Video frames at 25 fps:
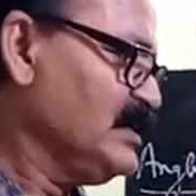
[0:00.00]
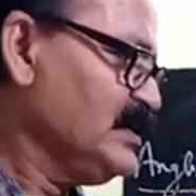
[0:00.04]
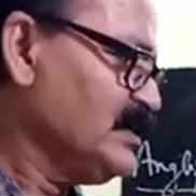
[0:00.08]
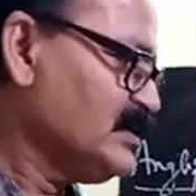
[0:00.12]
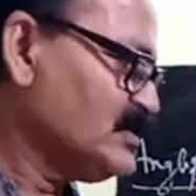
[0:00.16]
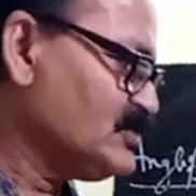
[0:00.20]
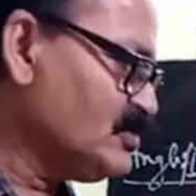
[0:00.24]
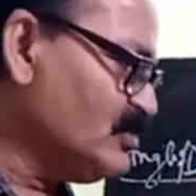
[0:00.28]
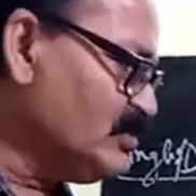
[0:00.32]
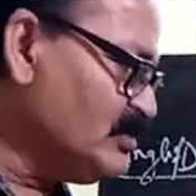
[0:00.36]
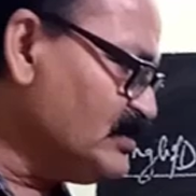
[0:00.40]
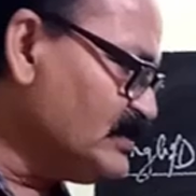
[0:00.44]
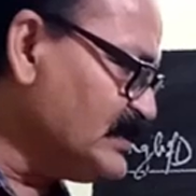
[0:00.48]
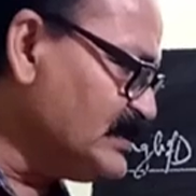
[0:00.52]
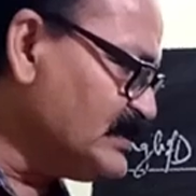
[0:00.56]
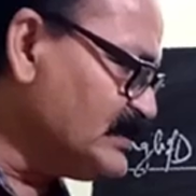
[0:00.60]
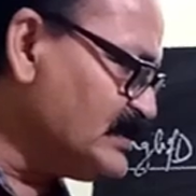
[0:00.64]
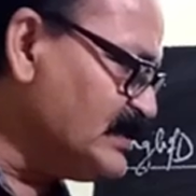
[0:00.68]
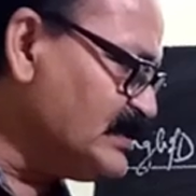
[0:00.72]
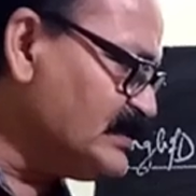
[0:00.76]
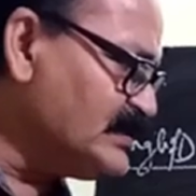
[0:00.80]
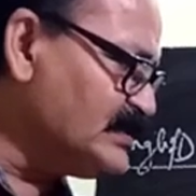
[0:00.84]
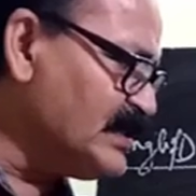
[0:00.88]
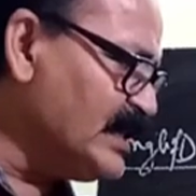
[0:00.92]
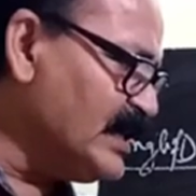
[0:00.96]
So this
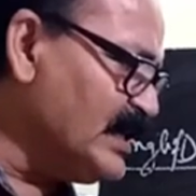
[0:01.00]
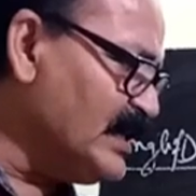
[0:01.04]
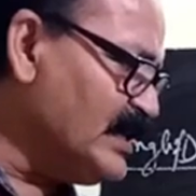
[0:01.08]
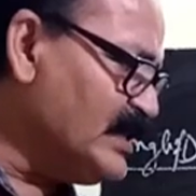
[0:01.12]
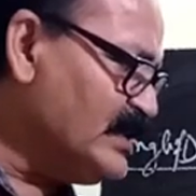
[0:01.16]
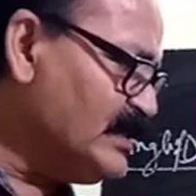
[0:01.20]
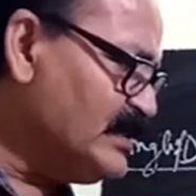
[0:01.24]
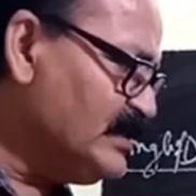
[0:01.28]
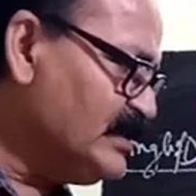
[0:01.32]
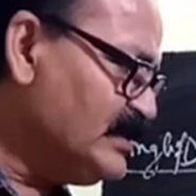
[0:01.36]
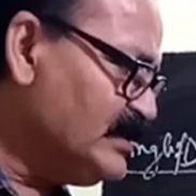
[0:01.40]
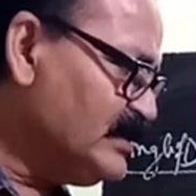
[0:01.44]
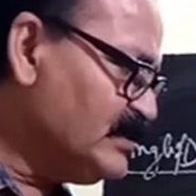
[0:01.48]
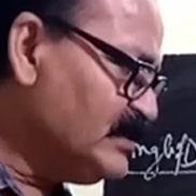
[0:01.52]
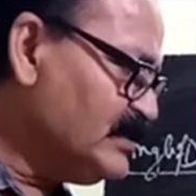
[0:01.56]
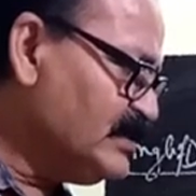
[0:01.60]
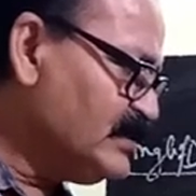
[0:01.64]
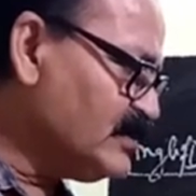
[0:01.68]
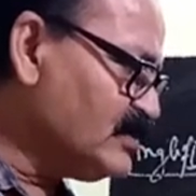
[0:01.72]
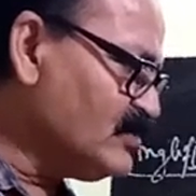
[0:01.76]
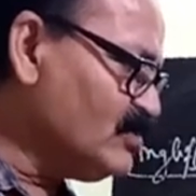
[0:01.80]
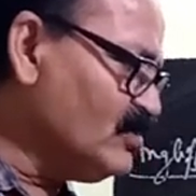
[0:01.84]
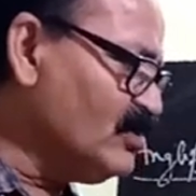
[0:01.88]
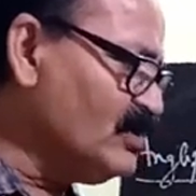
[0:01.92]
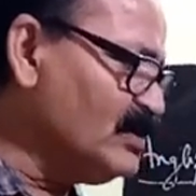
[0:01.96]
is the
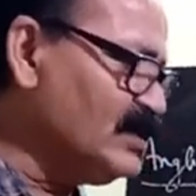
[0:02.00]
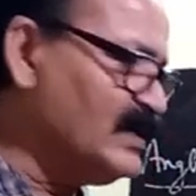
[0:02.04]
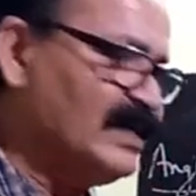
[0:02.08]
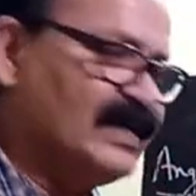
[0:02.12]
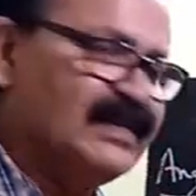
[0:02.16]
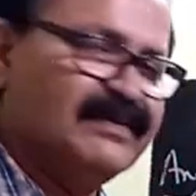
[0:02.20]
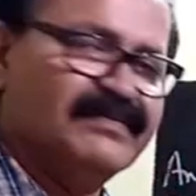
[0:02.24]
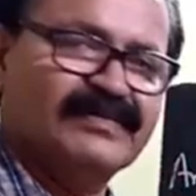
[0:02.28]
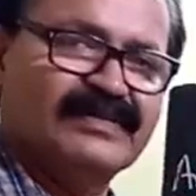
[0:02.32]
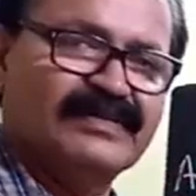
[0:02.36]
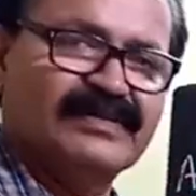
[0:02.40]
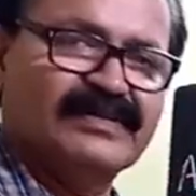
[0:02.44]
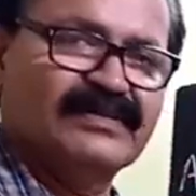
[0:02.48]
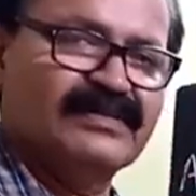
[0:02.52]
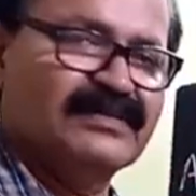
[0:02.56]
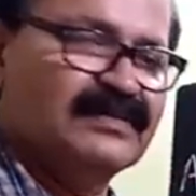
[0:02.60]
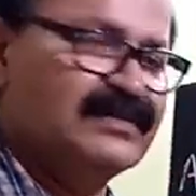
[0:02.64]
road level.